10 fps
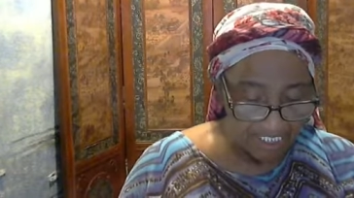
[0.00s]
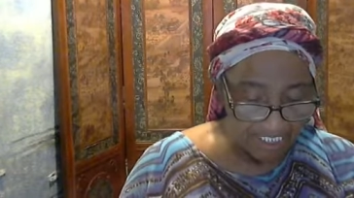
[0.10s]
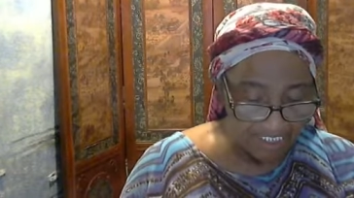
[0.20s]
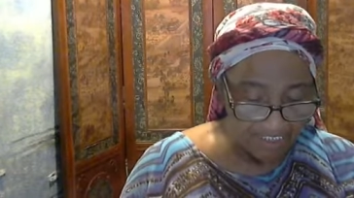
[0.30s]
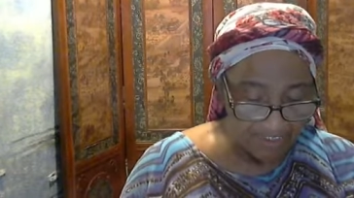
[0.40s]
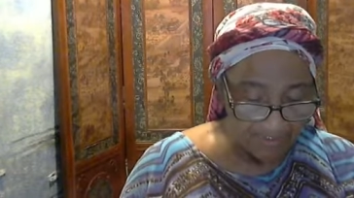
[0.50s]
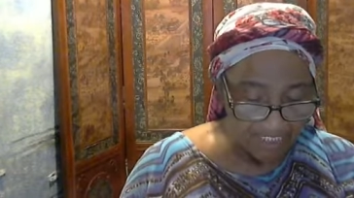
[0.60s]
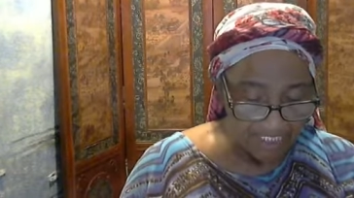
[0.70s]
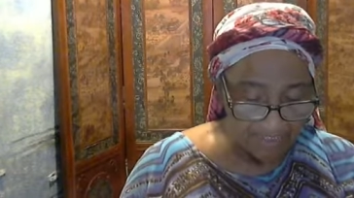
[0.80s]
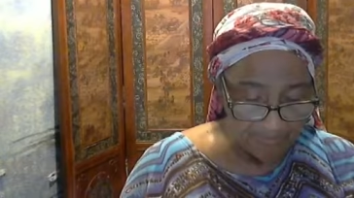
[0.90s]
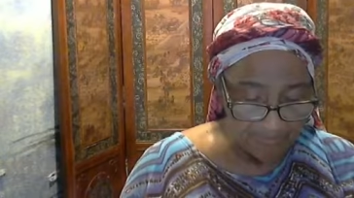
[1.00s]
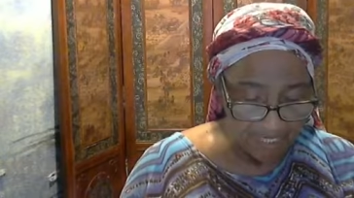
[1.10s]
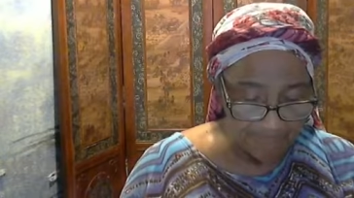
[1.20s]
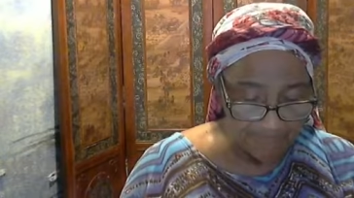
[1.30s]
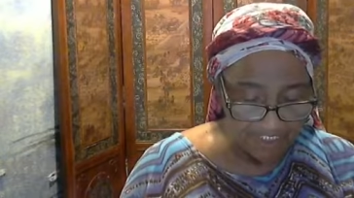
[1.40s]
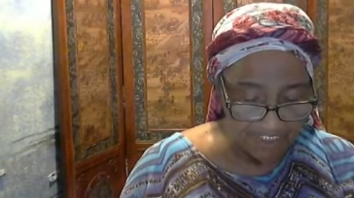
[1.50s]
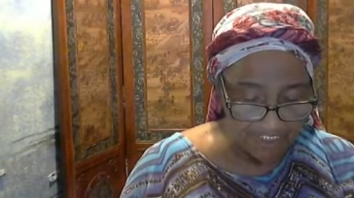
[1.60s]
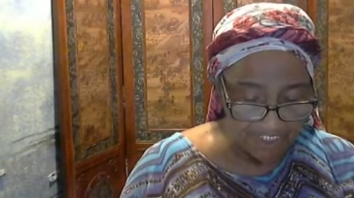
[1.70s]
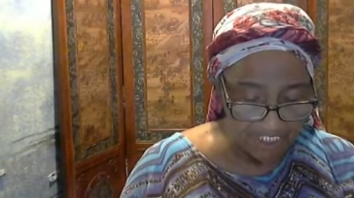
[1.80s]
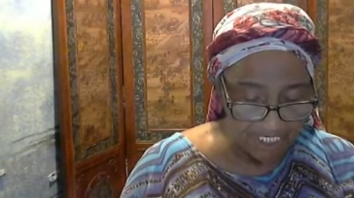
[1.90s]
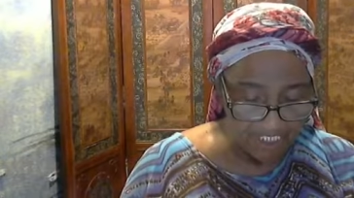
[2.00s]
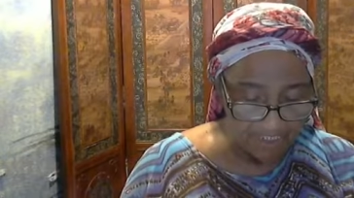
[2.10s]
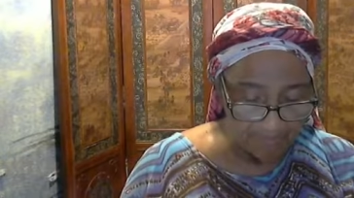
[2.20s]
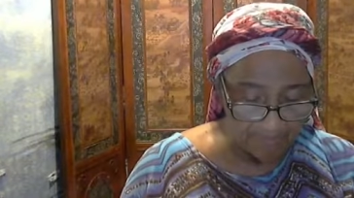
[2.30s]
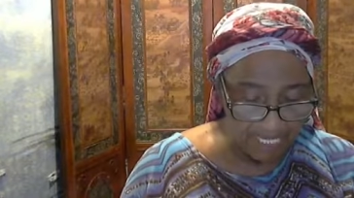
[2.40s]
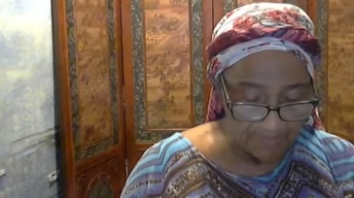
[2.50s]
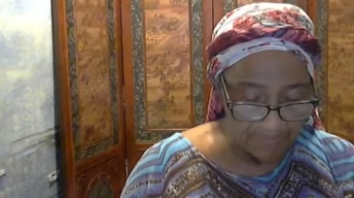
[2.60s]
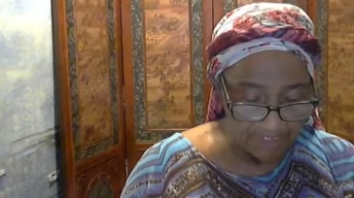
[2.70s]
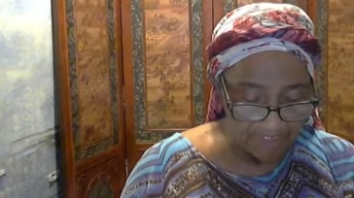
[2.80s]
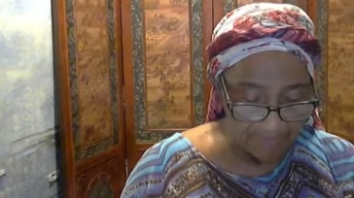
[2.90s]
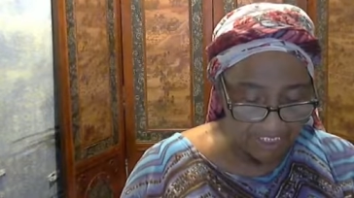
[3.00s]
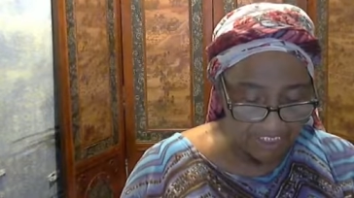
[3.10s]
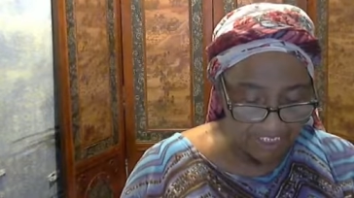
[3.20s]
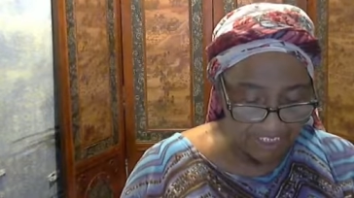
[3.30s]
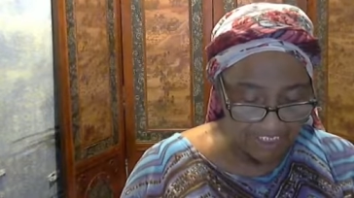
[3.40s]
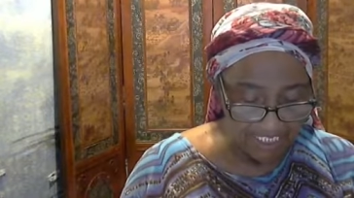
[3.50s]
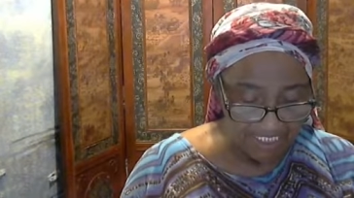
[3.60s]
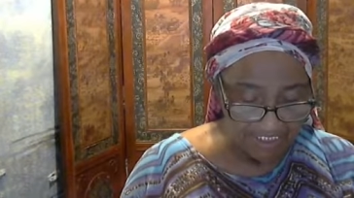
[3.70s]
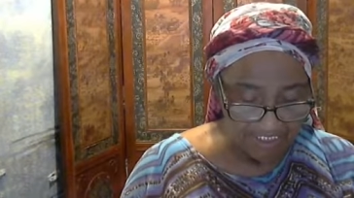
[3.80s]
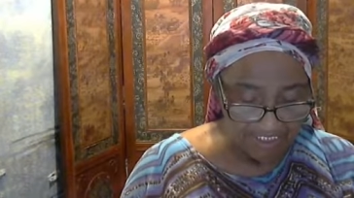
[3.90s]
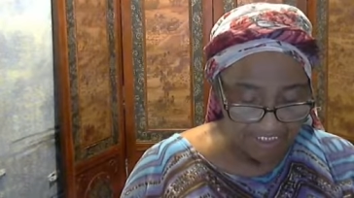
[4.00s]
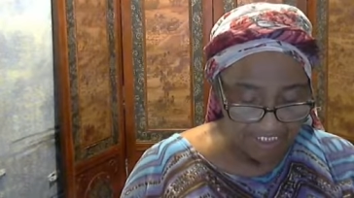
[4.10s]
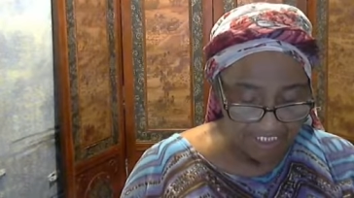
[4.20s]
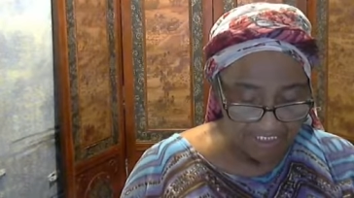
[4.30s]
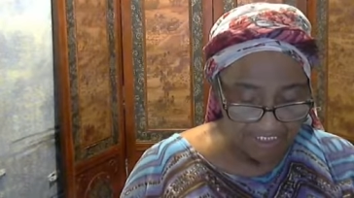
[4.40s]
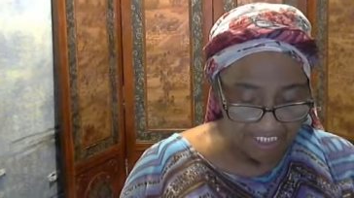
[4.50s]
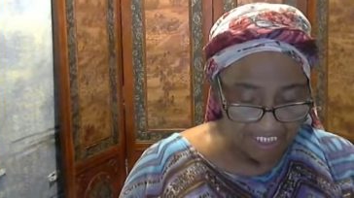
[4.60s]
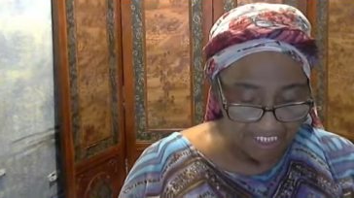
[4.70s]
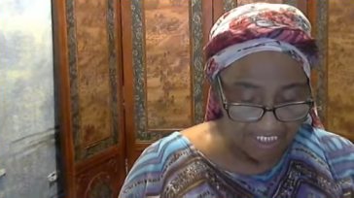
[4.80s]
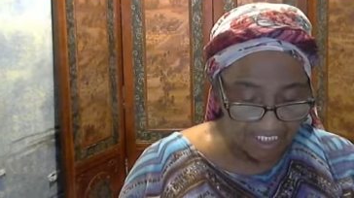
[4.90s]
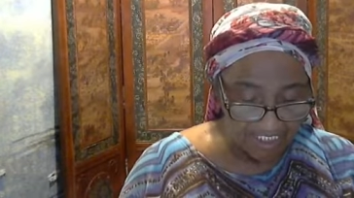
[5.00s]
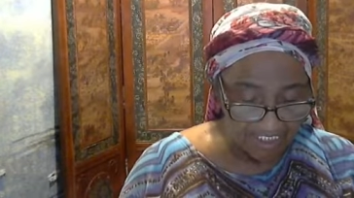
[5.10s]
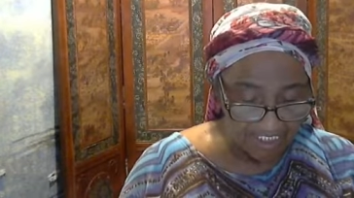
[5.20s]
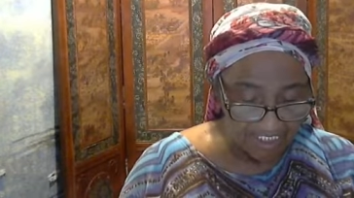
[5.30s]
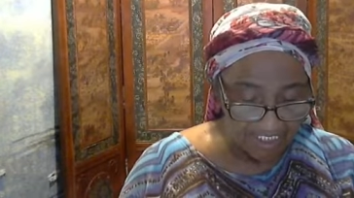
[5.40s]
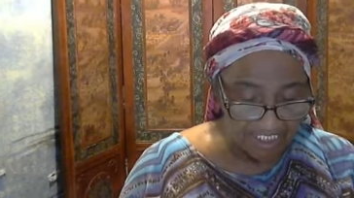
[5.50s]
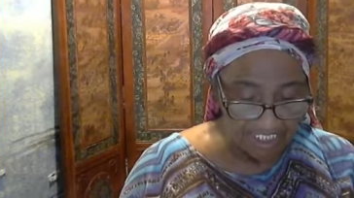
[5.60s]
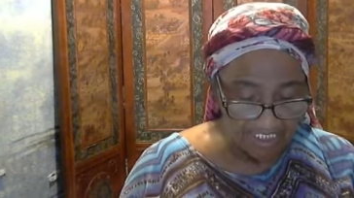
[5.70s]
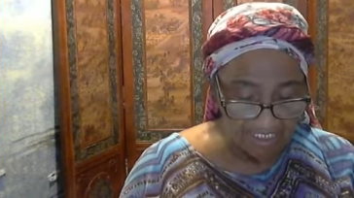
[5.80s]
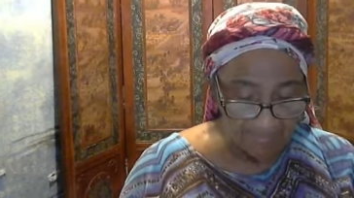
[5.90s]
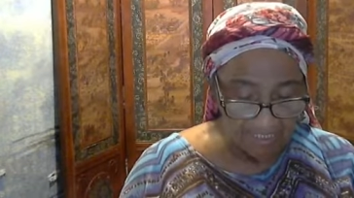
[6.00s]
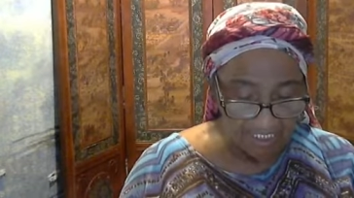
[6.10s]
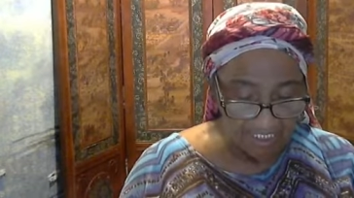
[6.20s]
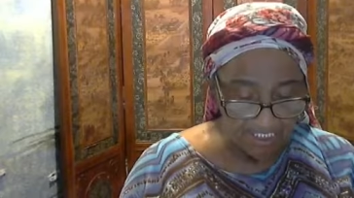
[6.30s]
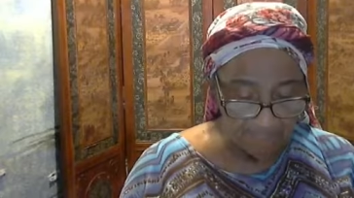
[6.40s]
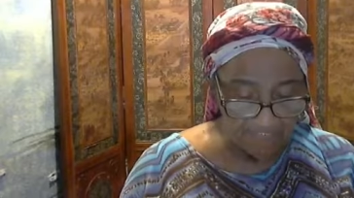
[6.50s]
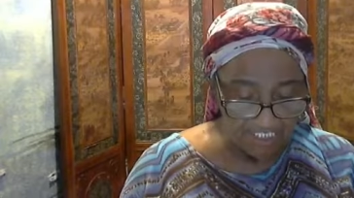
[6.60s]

a greater prophet than John the Baptist, but he that is least in the kingdom of